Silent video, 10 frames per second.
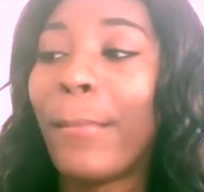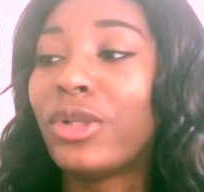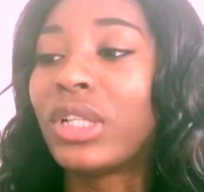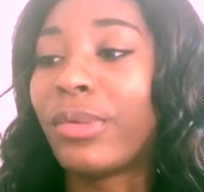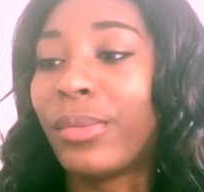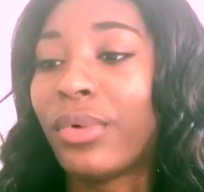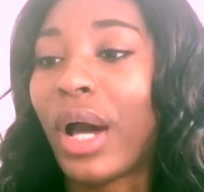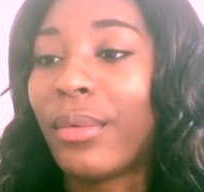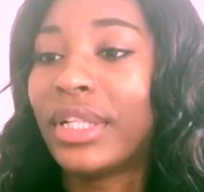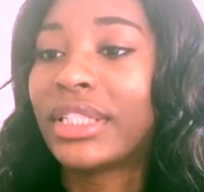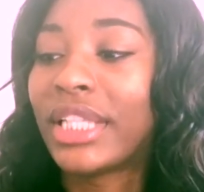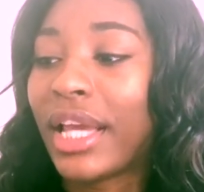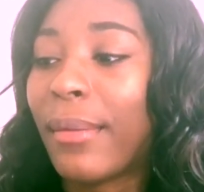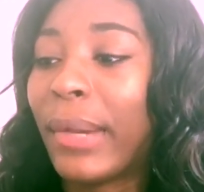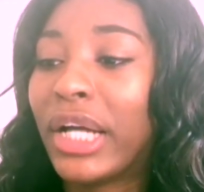most of the people I want to say
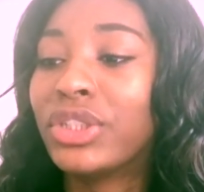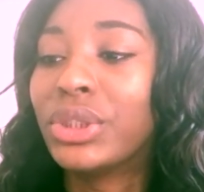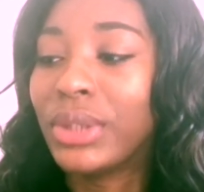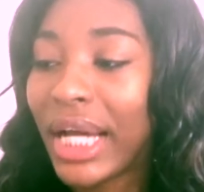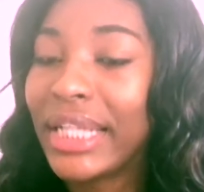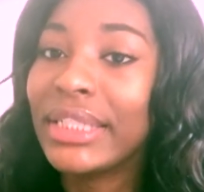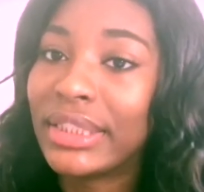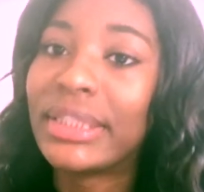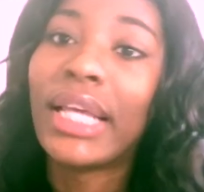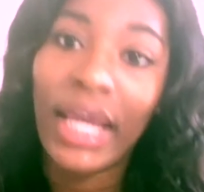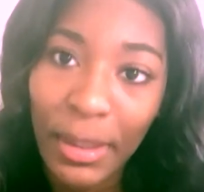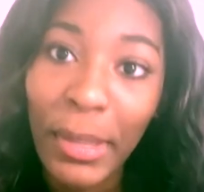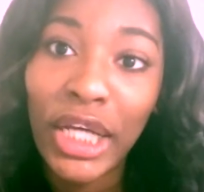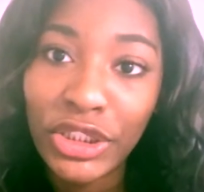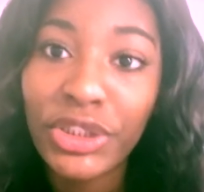goodbye to, I said
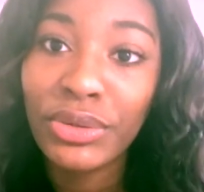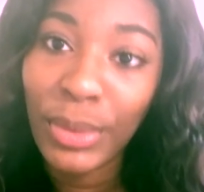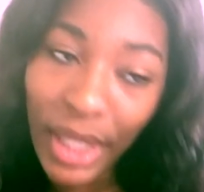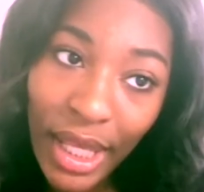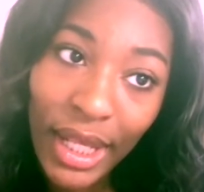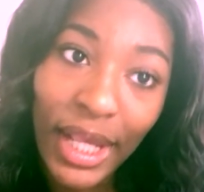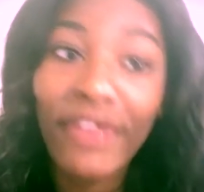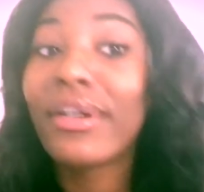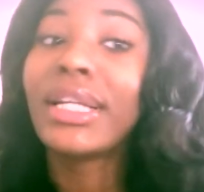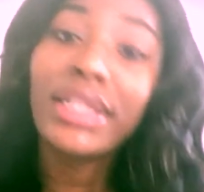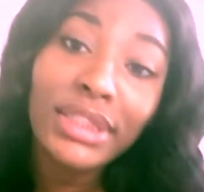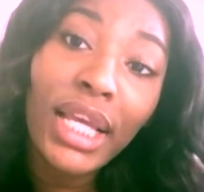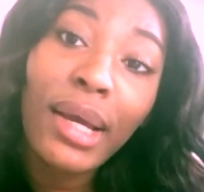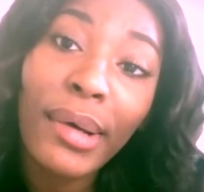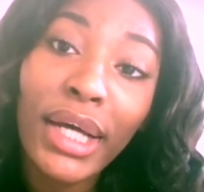goodbye to. And if I didn't
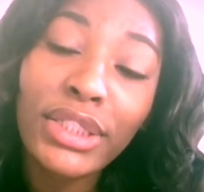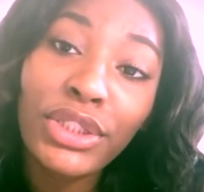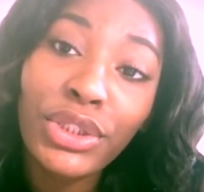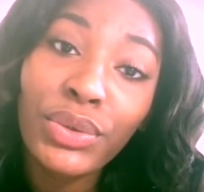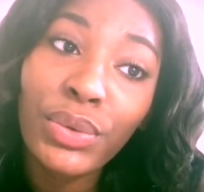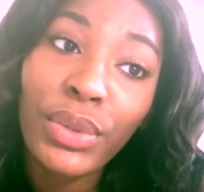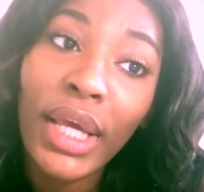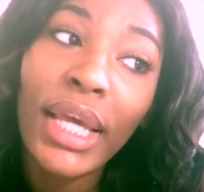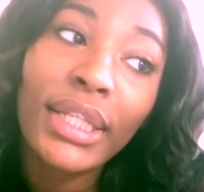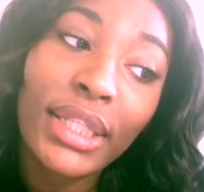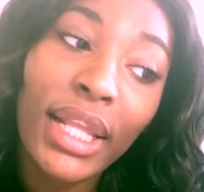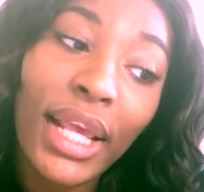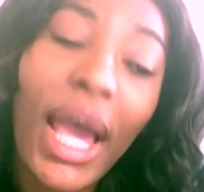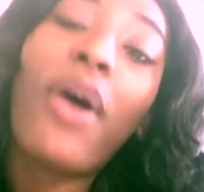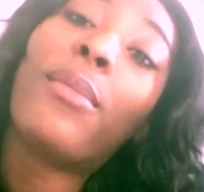say goodbye to you,
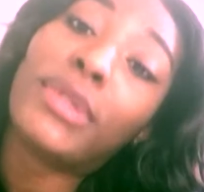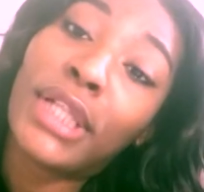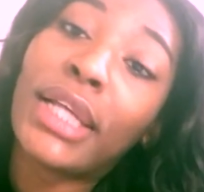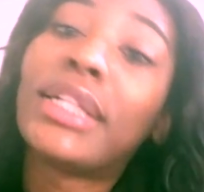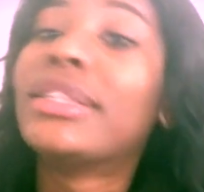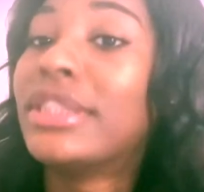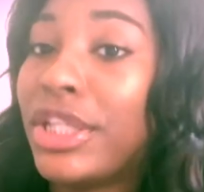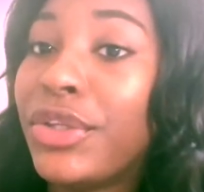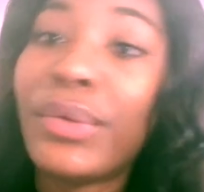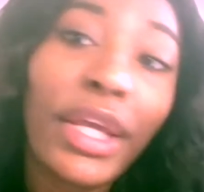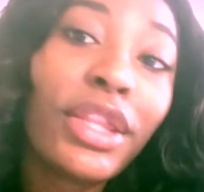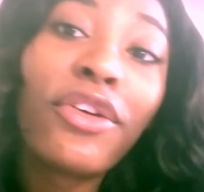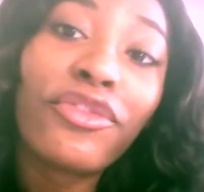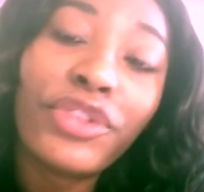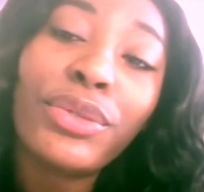then I'll most likely see you in
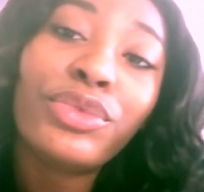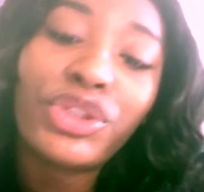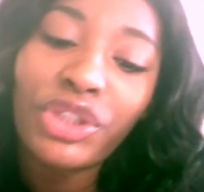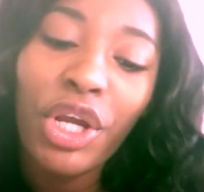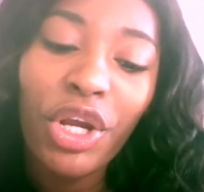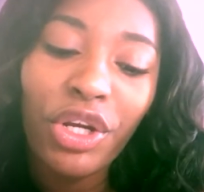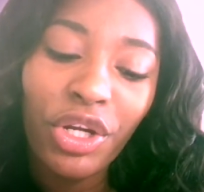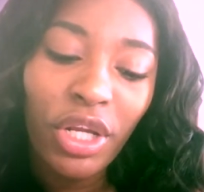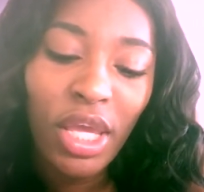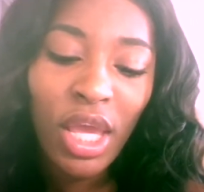the future.